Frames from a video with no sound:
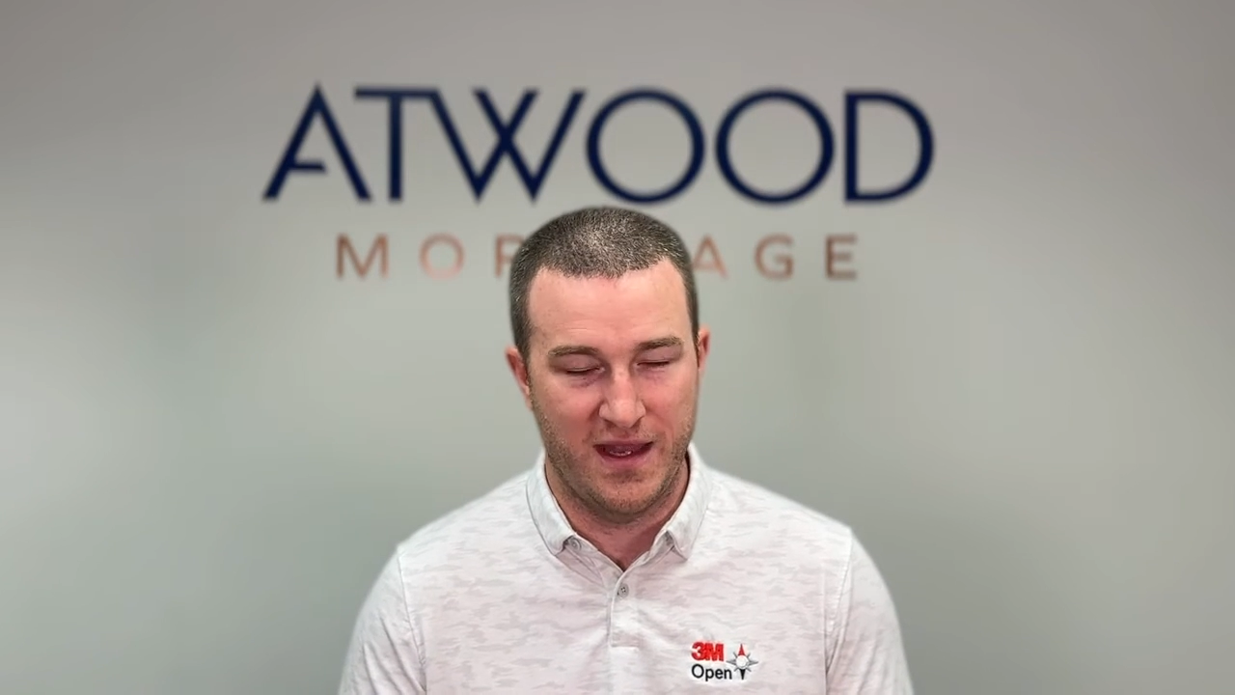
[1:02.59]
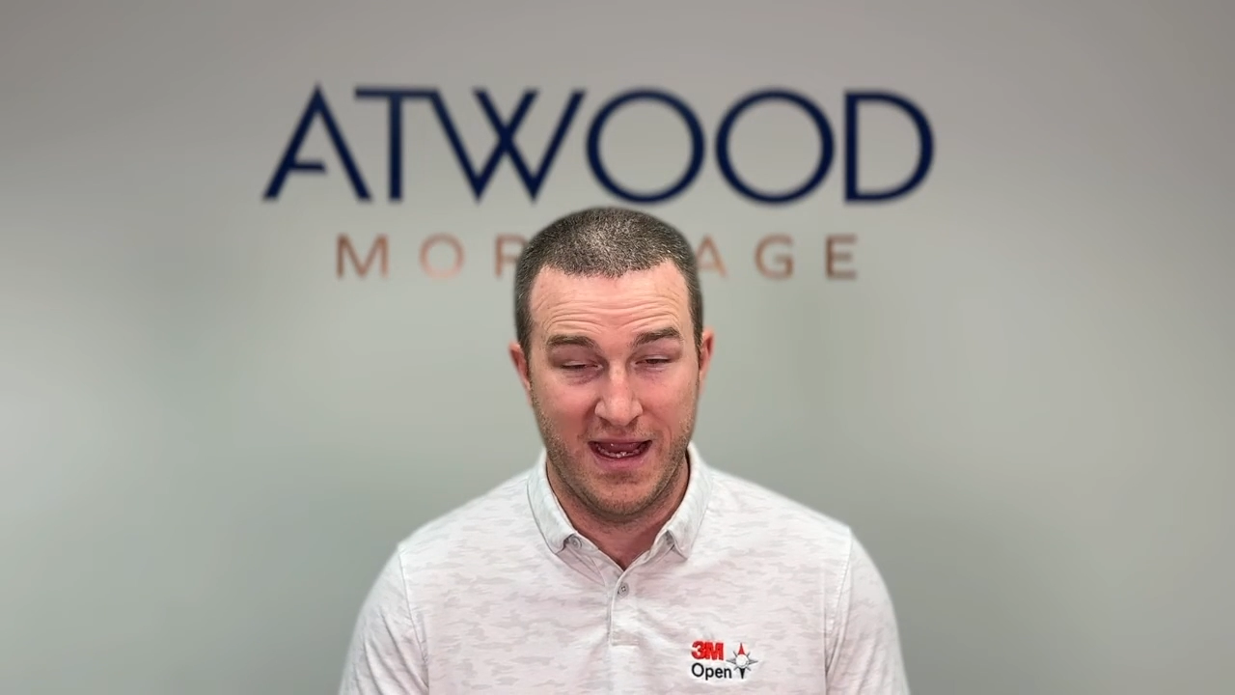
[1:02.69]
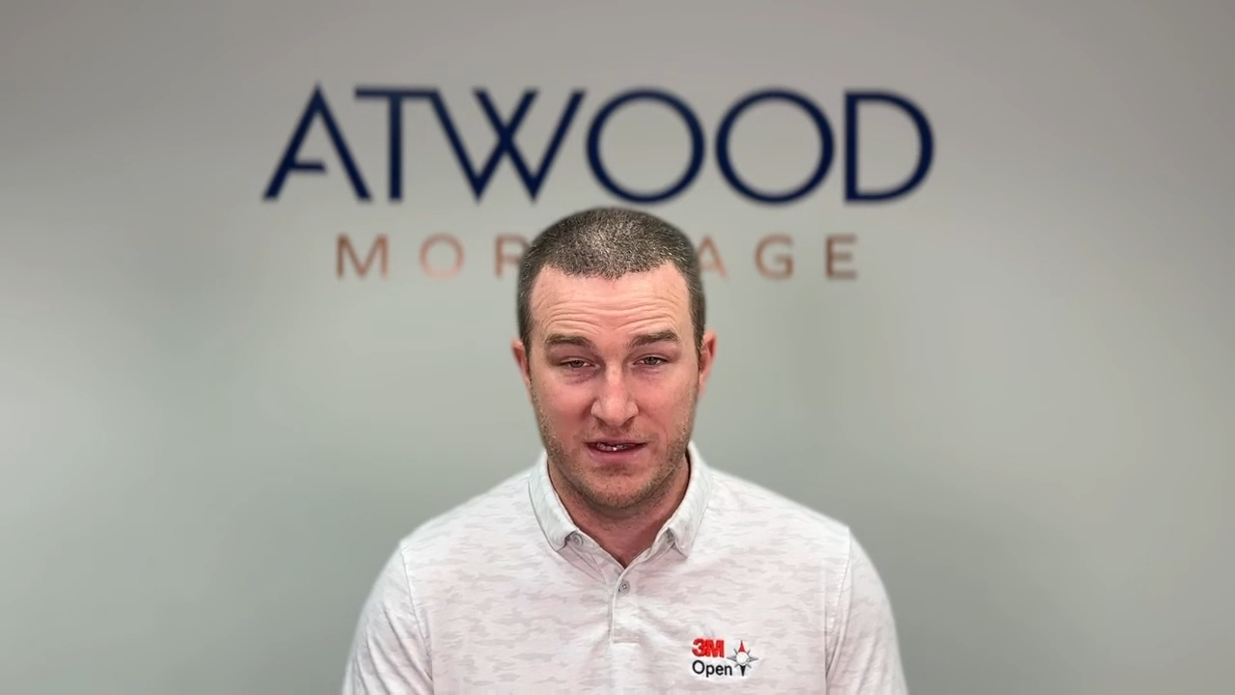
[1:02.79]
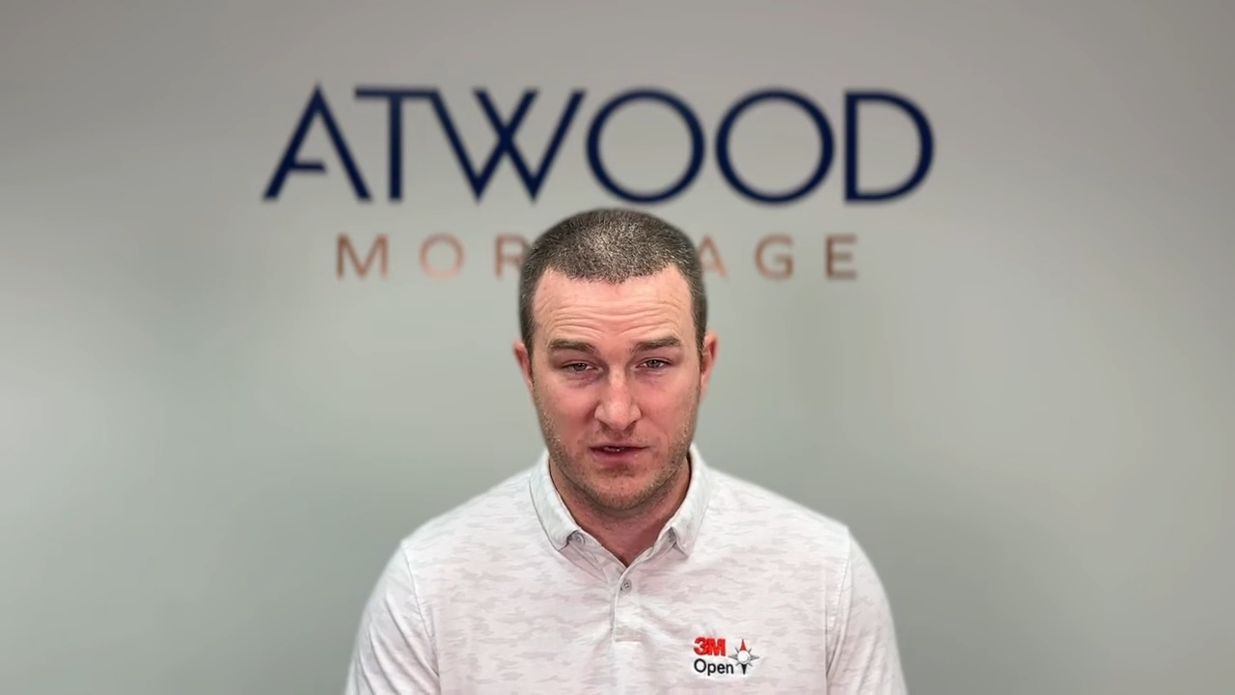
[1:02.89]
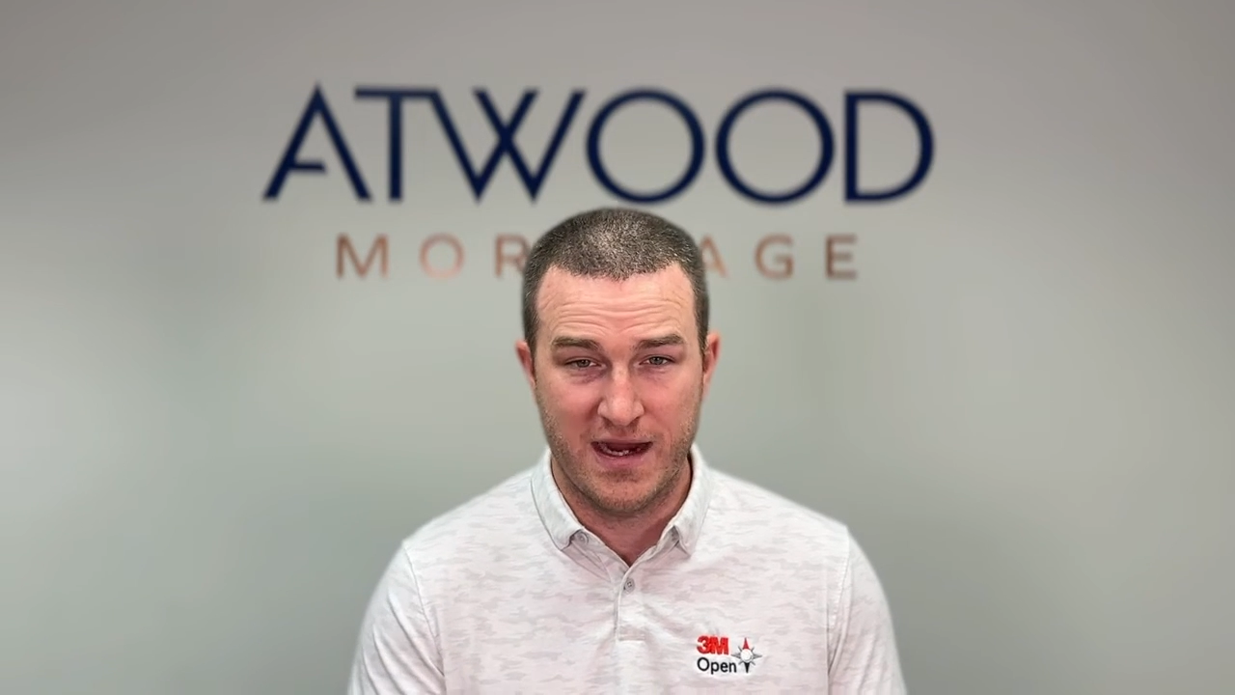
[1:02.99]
and your